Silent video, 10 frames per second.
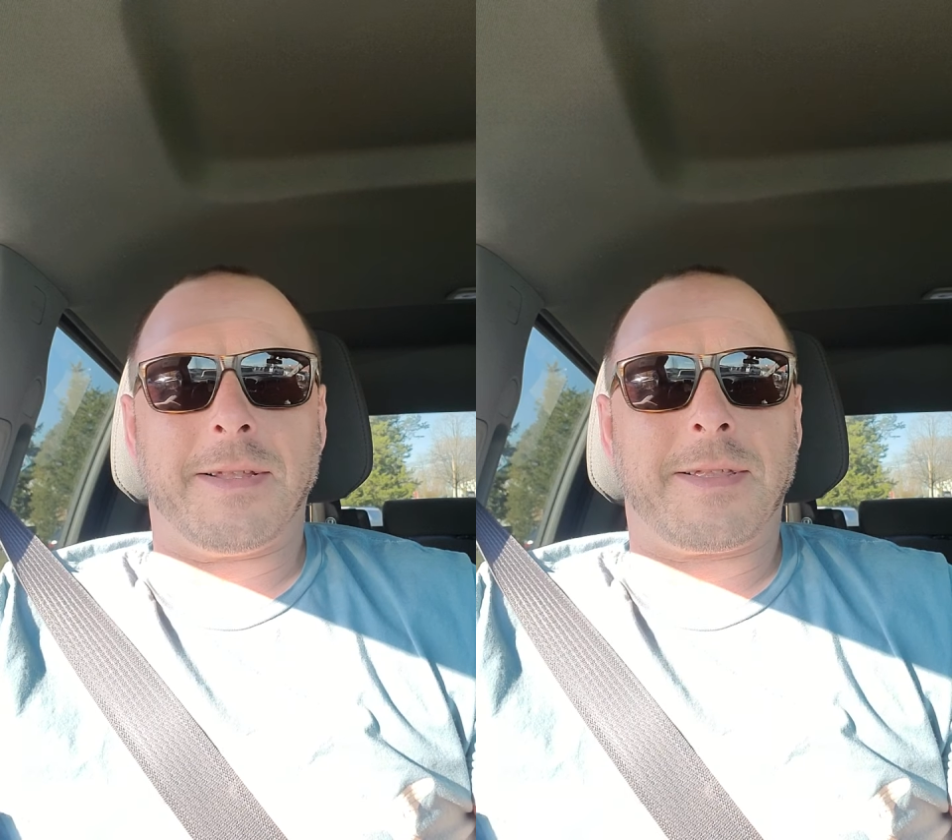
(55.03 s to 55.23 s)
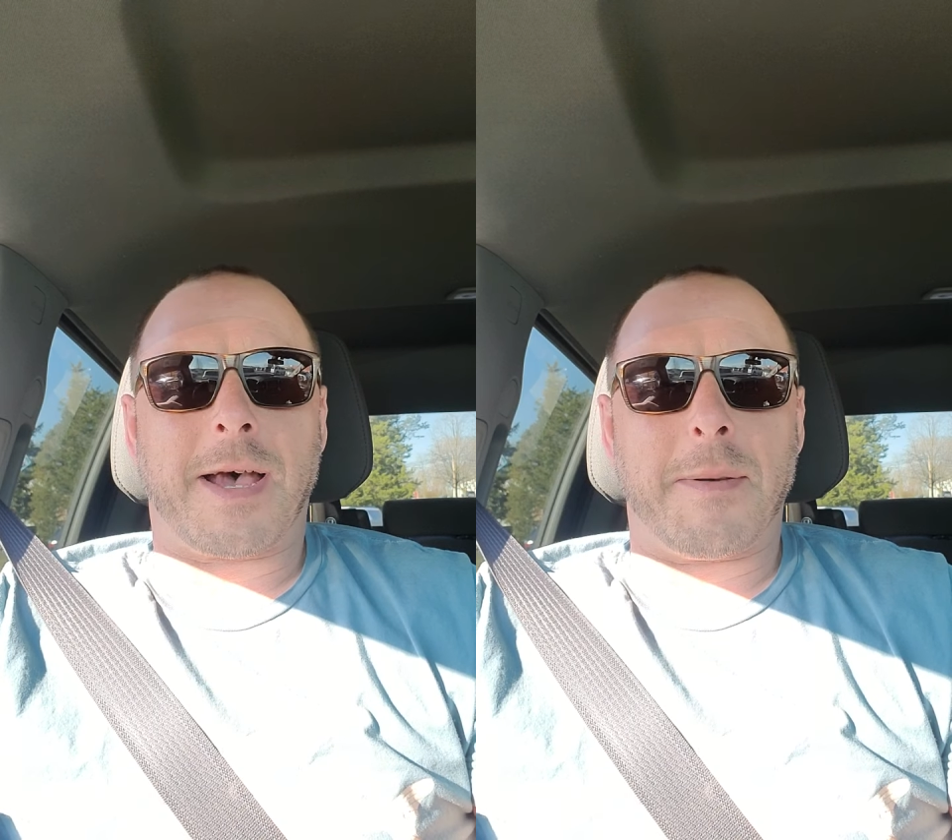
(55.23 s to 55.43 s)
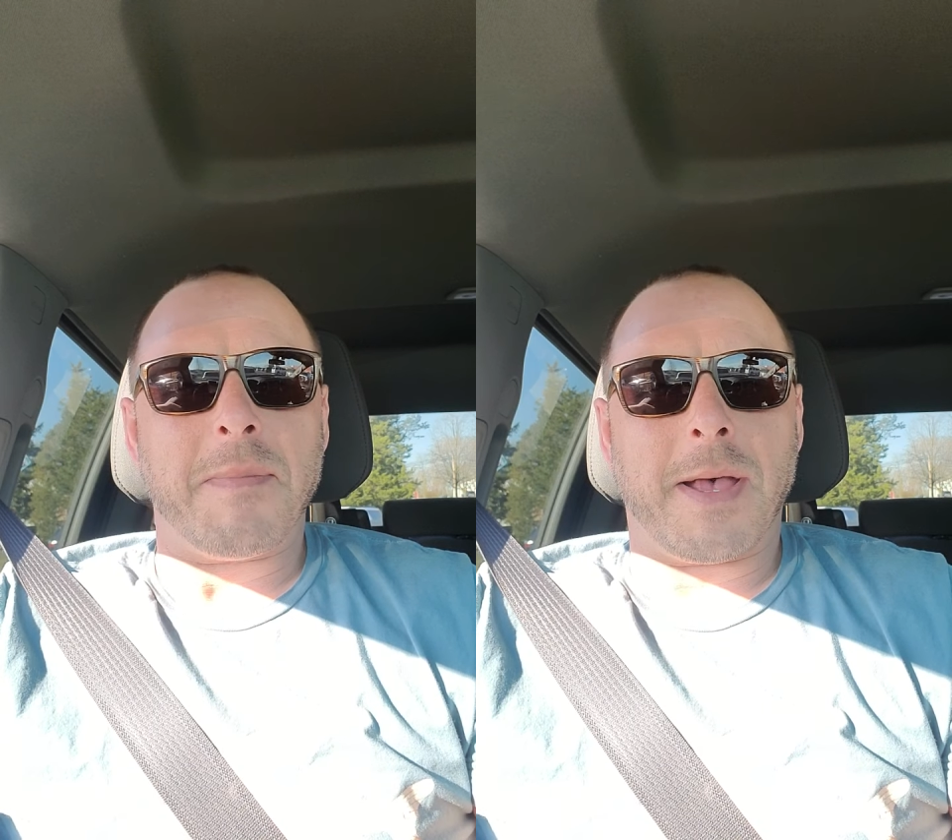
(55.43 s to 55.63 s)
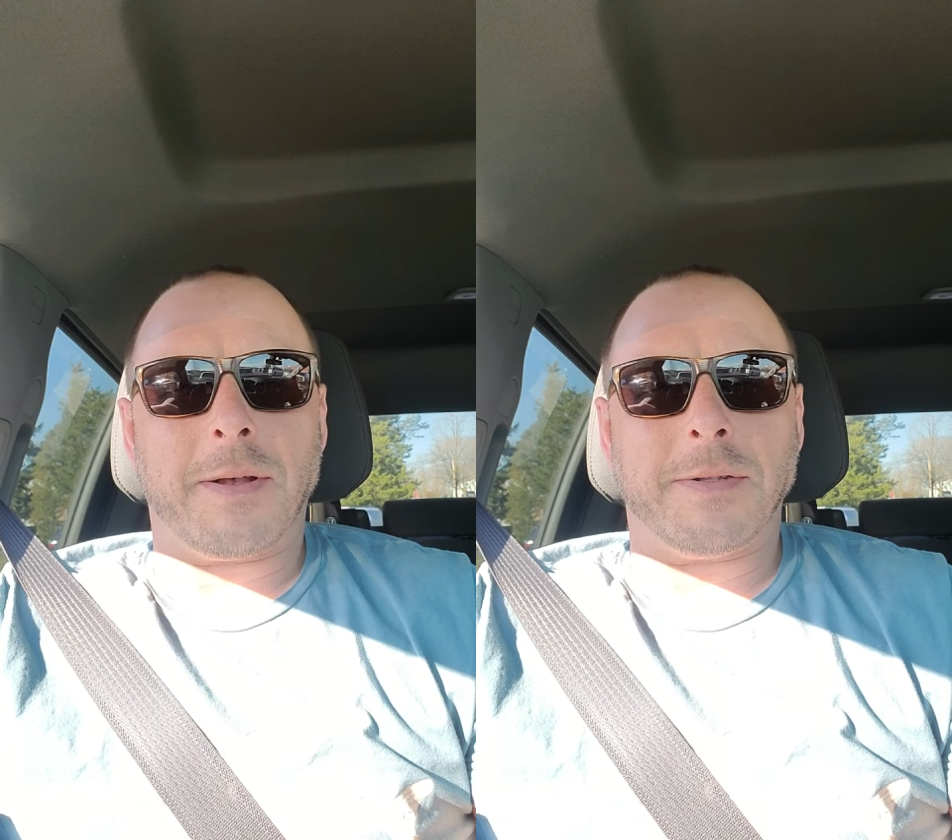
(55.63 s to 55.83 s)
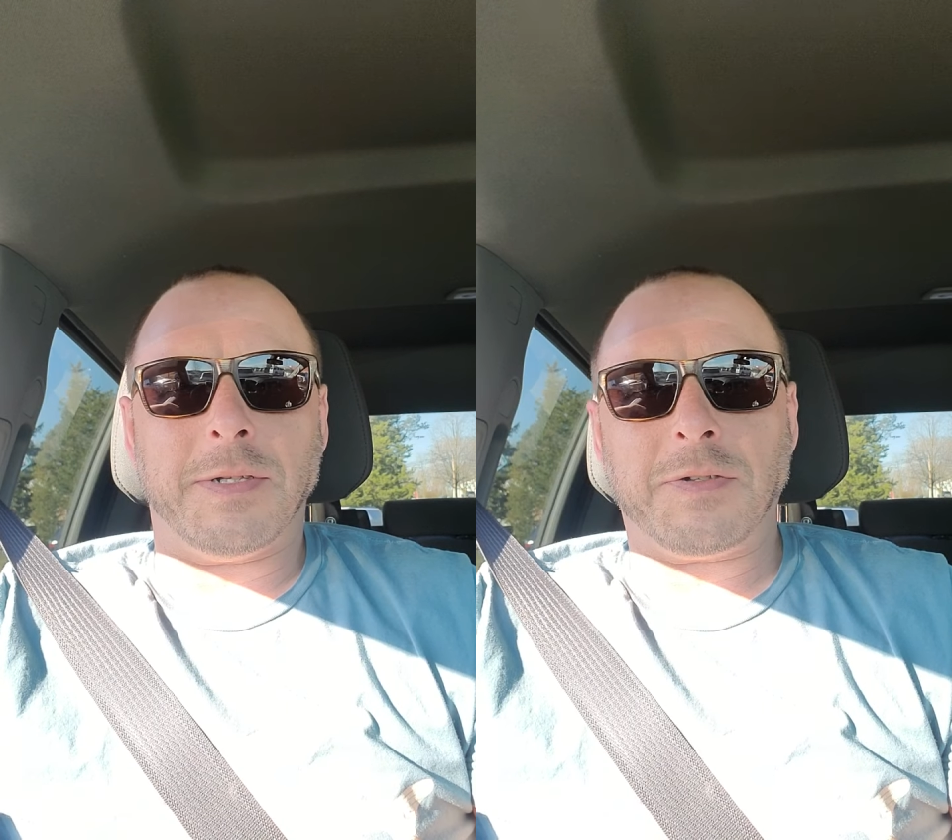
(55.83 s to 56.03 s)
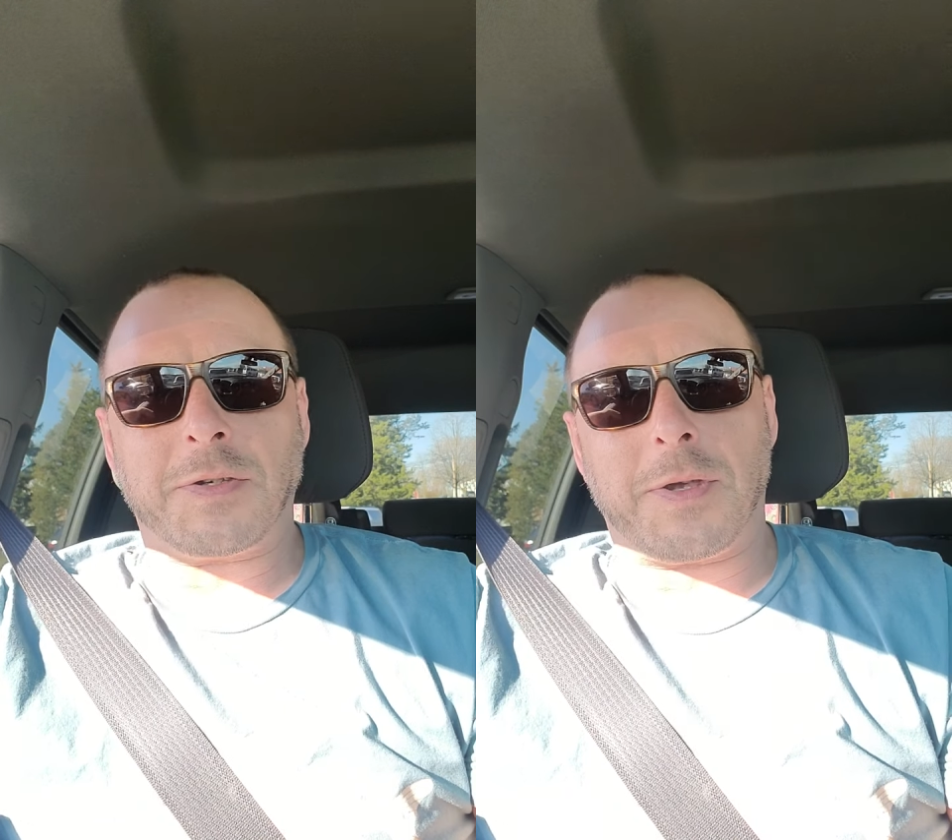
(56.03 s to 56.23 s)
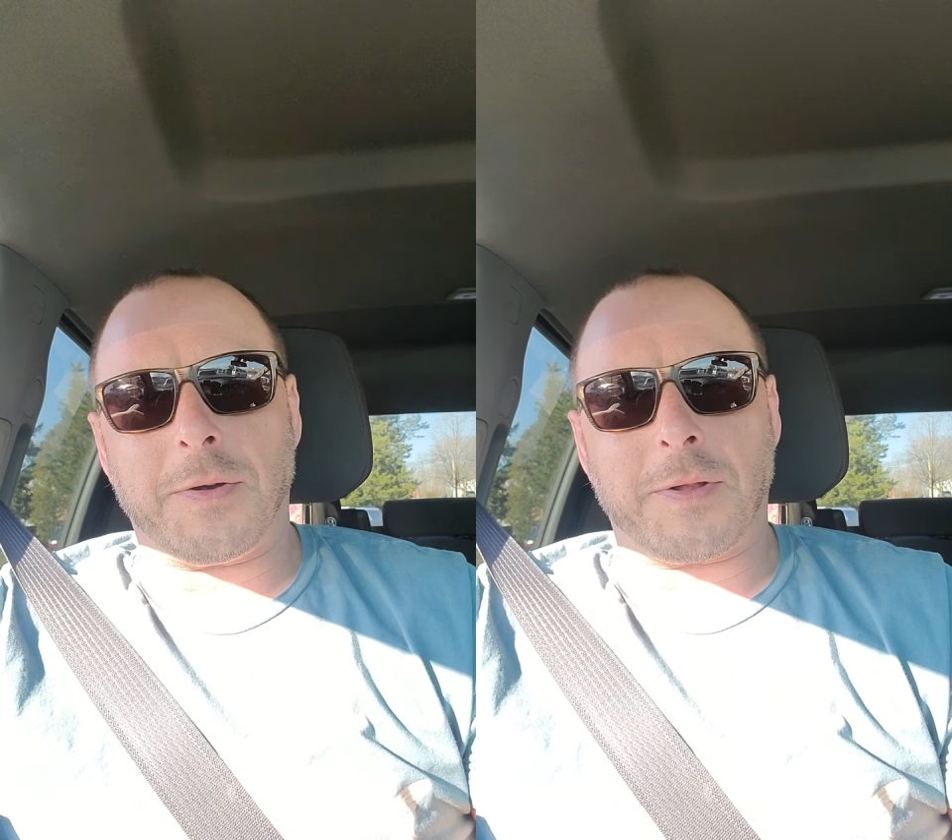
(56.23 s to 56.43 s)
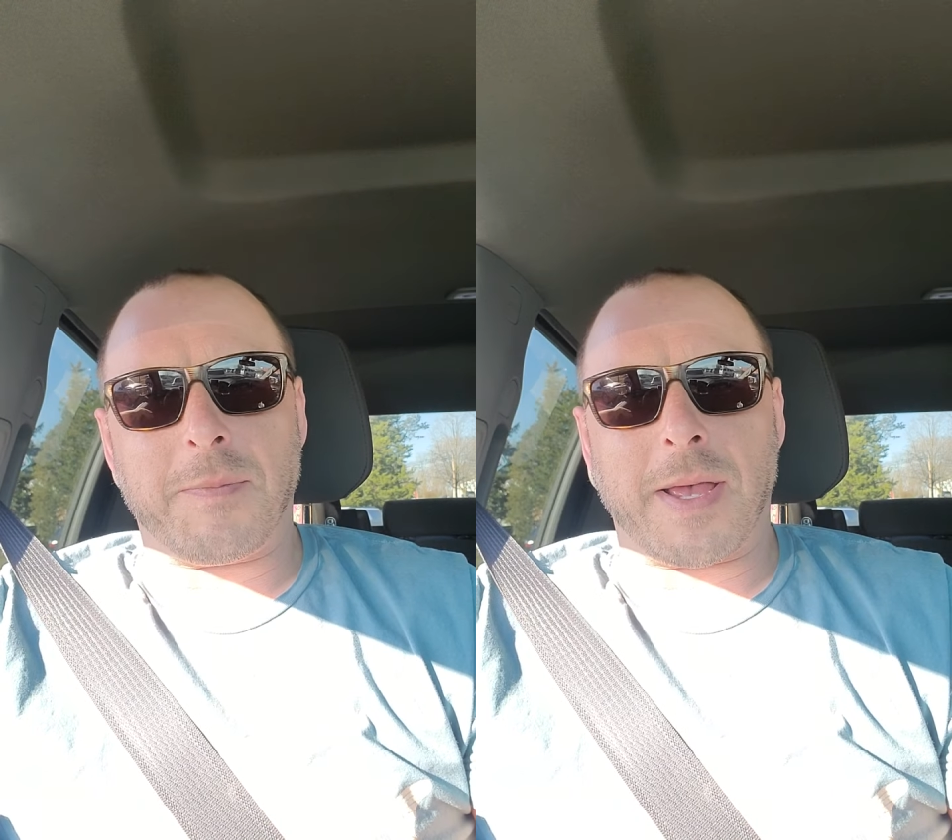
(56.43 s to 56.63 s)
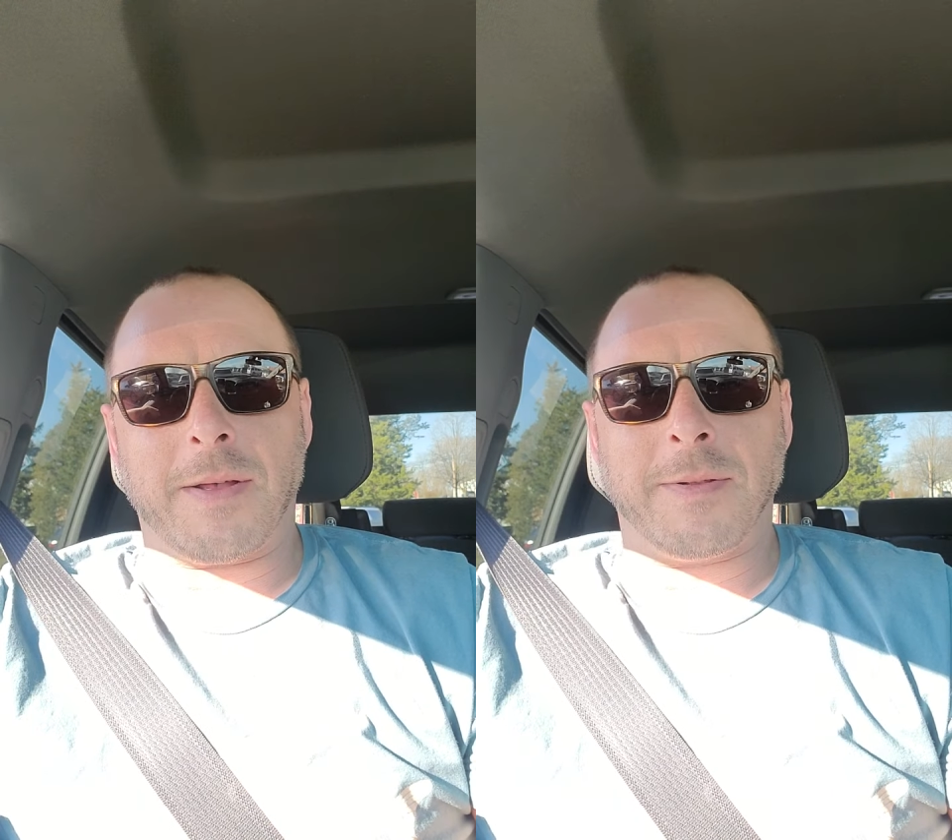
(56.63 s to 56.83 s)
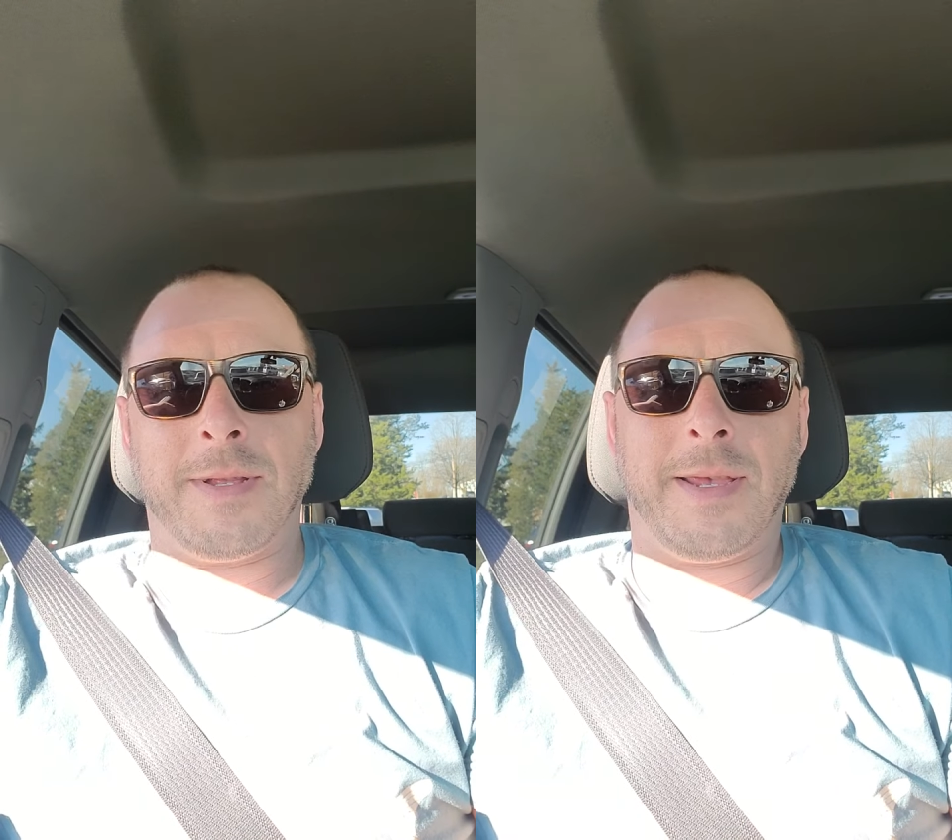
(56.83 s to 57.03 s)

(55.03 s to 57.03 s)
top mount and secure the mount